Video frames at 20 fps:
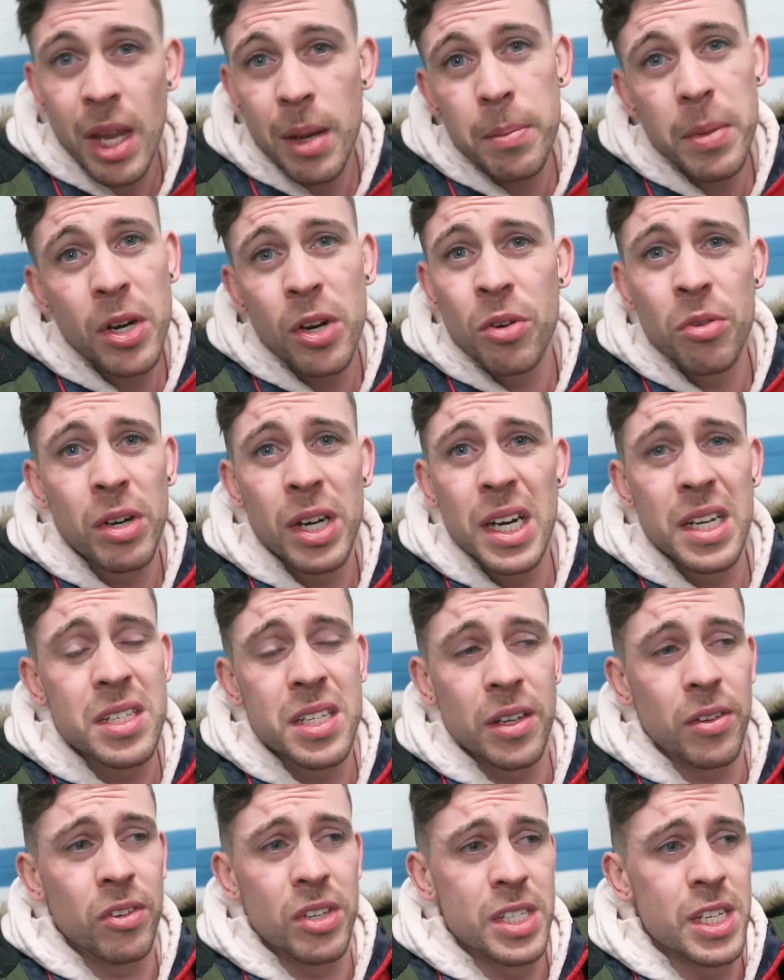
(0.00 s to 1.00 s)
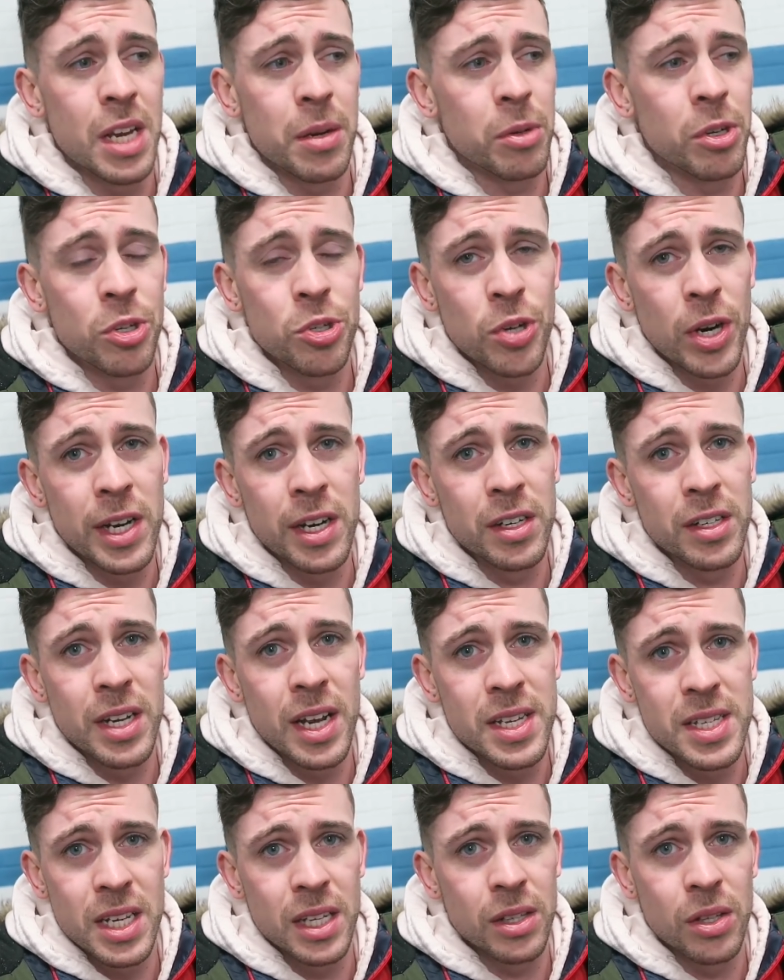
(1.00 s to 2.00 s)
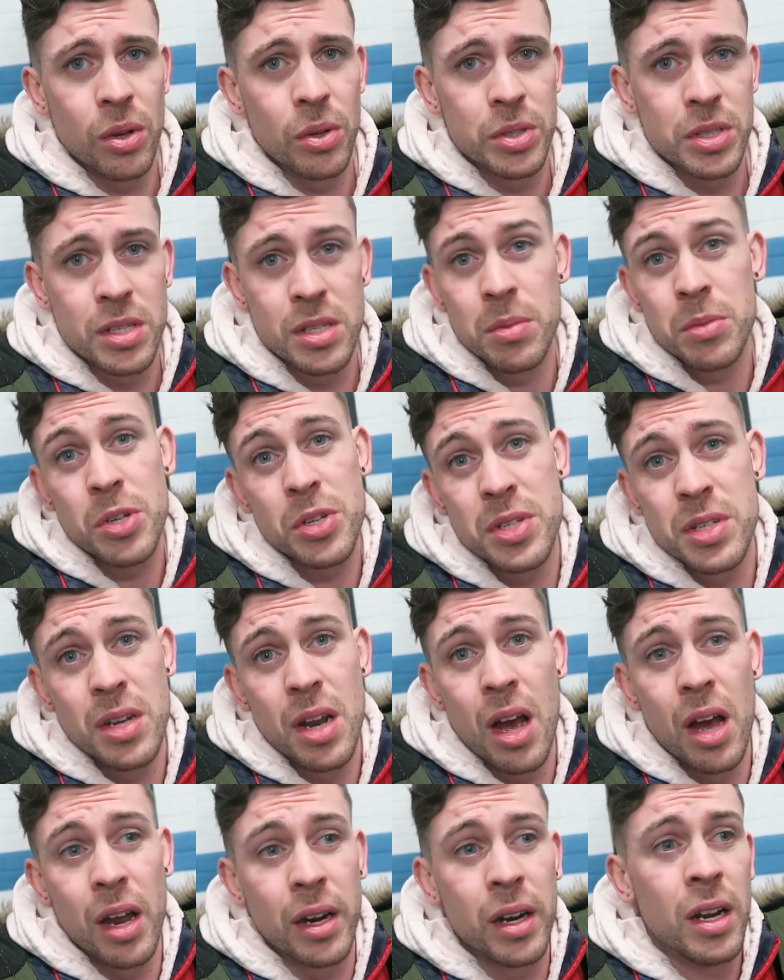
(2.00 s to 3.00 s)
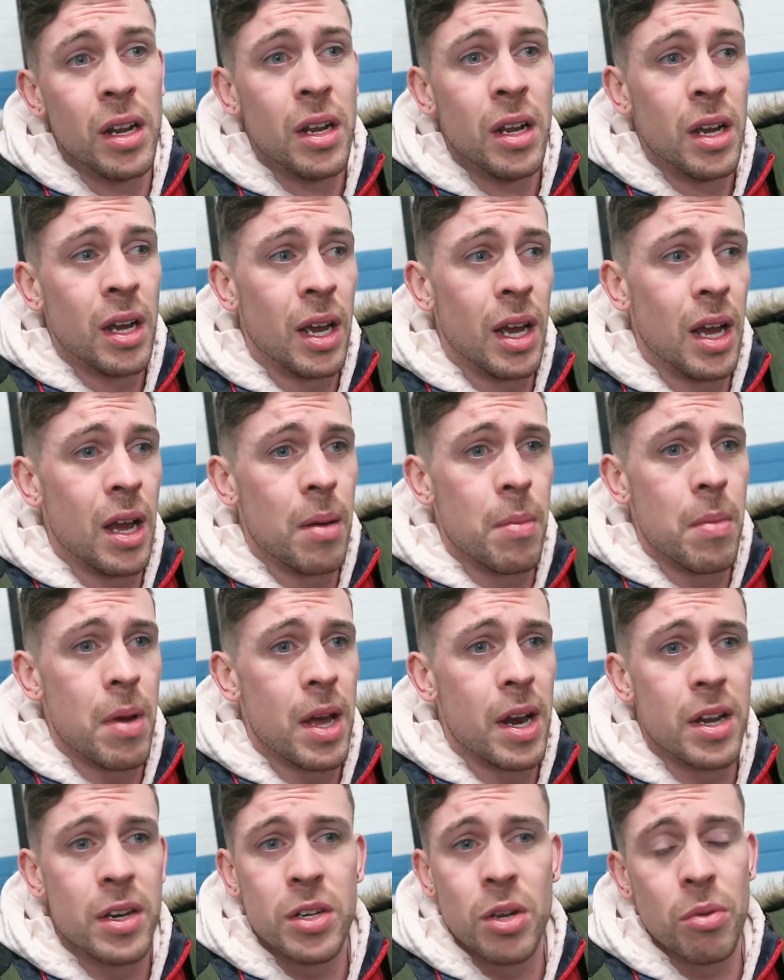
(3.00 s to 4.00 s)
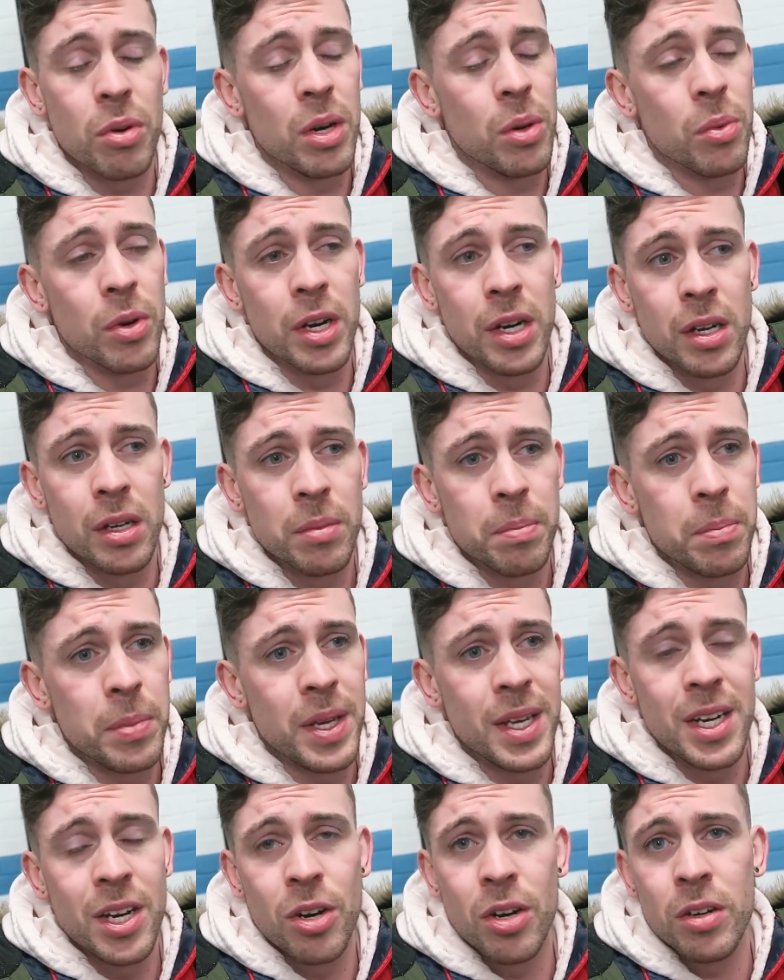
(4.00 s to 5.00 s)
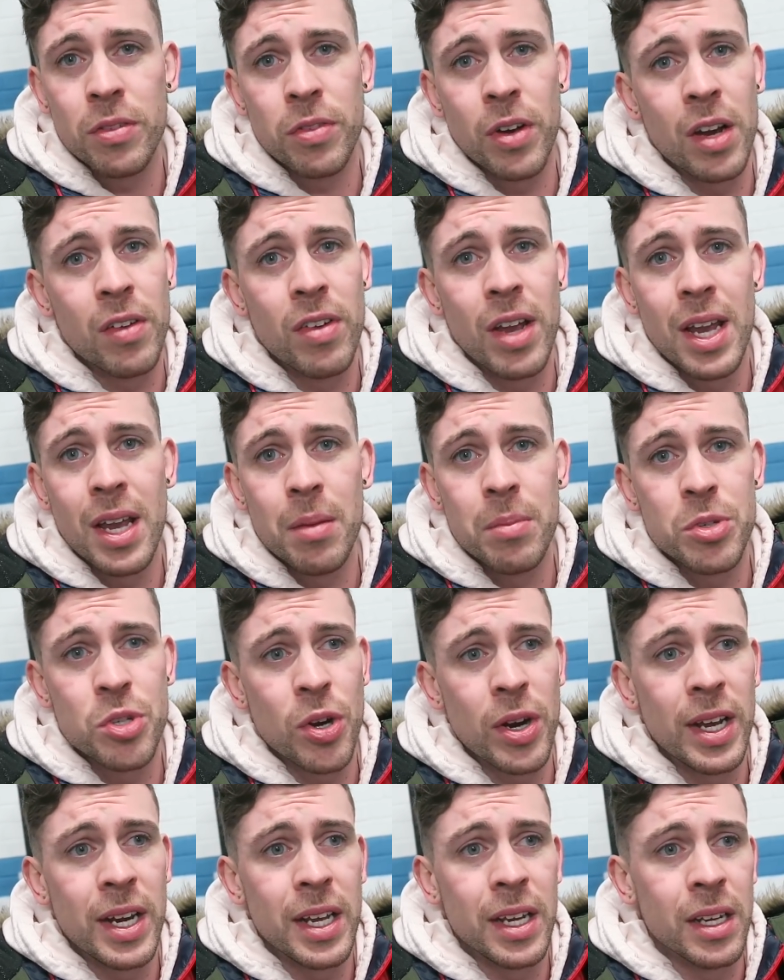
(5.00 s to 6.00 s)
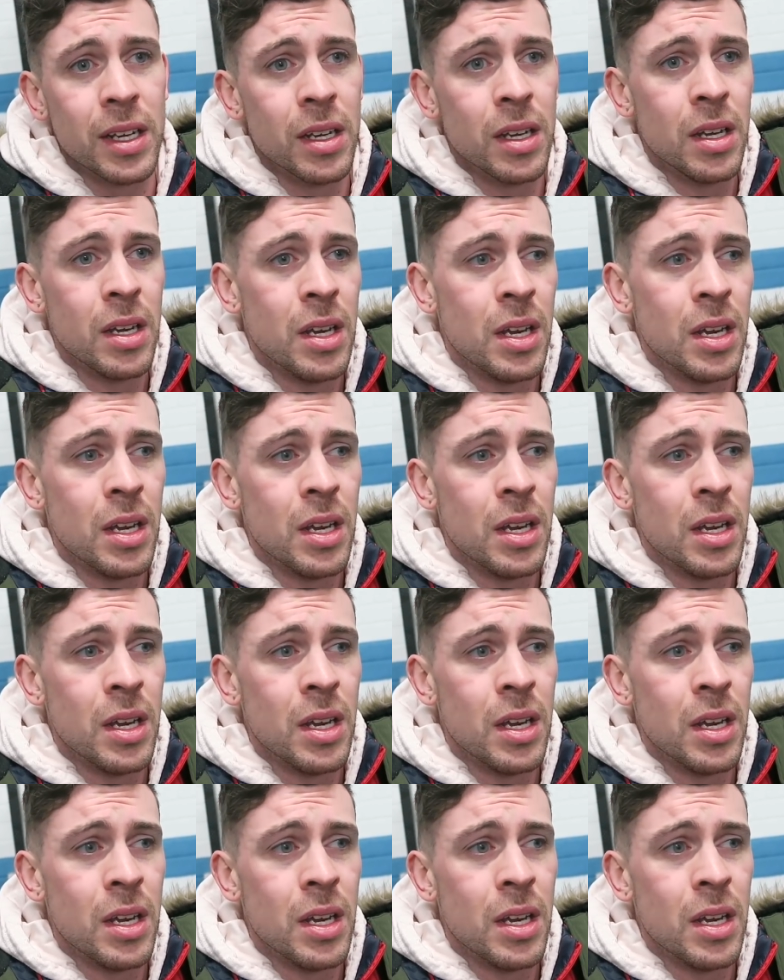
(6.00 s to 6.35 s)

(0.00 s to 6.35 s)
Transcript: I'm being unrealistic if I say I'm gonna train on days like those, because I'm just not. And I don't really wanna be in here at 5 a.m. training.